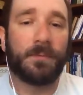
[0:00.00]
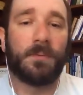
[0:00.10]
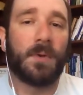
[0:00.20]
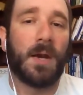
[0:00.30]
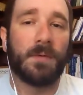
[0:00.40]

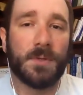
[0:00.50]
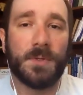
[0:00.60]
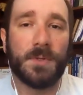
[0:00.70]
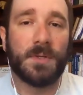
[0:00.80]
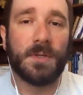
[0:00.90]
whatever. This
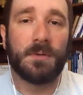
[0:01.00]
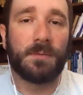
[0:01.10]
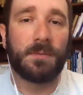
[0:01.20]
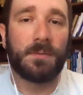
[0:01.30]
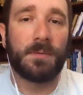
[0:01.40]
was
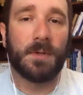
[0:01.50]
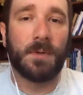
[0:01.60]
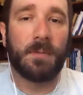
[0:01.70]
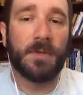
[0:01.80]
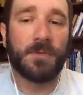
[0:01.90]
the the
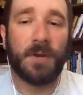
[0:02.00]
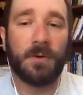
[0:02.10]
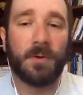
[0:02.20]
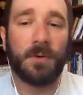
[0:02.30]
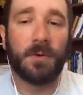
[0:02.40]

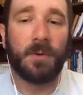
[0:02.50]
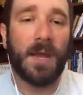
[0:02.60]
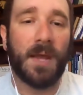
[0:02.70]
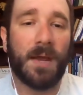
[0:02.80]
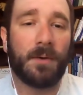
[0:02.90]
administrator who helped
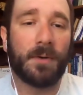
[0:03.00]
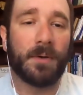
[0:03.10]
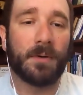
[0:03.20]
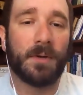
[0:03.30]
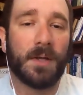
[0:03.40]
out,
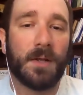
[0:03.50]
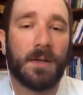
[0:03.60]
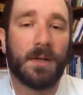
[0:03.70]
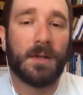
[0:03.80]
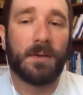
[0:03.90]
and
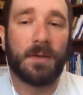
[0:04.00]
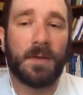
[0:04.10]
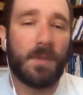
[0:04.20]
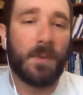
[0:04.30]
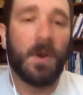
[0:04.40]

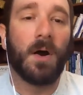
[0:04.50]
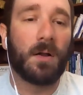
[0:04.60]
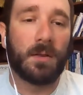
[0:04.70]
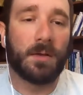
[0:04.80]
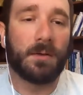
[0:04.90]
give them a
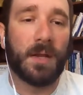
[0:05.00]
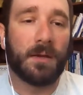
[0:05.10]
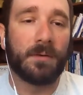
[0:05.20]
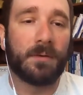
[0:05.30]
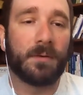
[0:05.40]
call, and
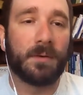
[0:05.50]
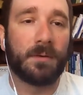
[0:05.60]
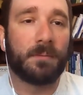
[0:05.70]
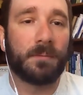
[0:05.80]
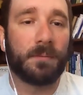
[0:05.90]
and
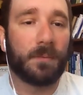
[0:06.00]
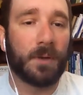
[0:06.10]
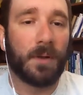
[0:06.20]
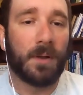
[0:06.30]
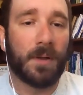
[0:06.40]

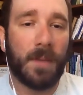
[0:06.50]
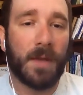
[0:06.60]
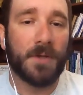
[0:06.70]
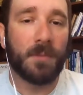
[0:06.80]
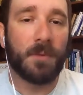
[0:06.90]
it'll all get
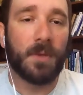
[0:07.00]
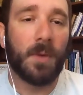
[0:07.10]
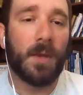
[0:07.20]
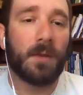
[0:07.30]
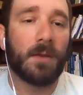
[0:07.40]
patched up really
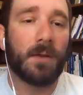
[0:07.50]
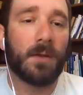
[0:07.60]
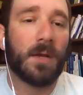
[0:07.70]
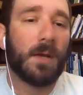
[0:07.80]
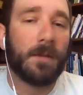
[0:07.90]
quick.
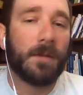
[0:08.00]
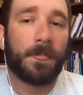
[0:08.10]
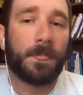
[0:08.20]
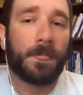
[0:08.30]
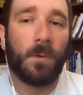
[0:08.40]

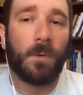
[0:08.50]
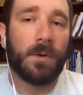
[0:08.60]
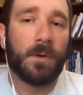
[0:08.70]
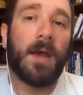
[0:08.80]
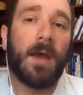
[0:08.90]
Or
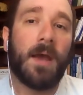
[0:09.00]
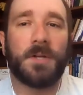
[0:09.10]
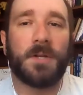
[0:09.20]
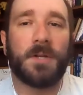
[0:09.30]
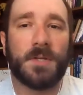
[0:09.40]
yeah, this teacher
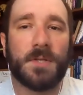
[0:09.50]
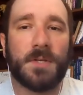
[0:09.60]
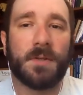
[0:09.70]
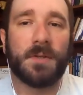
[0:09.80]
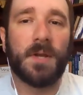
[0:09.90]
does this all the
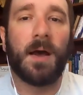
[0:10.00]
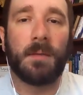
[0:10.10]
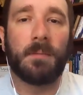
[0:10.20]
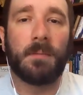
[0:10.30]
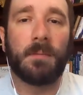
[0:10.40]

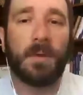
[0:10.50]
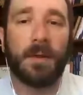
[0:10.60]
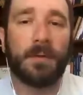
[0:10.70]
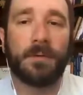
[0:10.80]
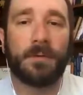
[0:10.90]
time,
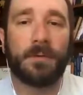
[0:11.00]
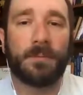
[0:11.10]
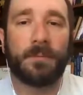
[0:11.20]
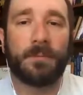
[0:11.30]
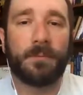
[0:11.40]
and
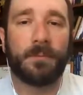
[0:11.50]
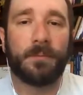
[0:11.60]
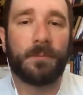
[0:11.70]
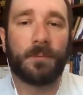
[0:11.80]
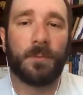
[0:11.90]

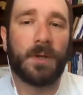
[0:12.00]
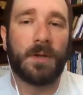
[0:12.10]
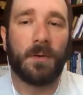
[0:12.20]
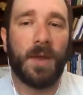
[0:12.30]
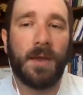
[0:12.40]
we
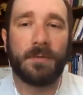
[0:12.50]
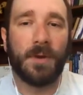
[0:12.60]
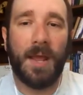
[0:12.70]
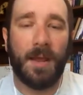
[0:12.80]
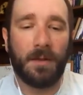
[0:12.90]
don't have a
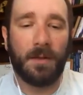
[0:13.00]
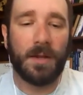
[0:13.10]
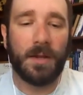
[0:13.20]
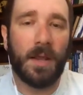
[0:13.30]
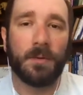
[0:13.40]
good angle on
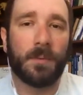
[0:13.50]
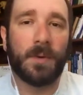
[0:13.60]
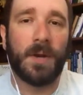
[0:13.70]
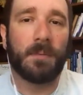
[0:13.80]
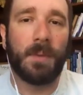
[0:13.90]
it yet, or
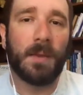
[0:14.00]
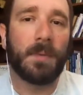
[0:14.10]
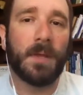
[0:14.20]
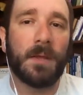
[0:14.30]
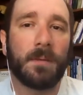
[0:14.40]
whatever it might
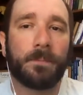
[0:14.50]
be.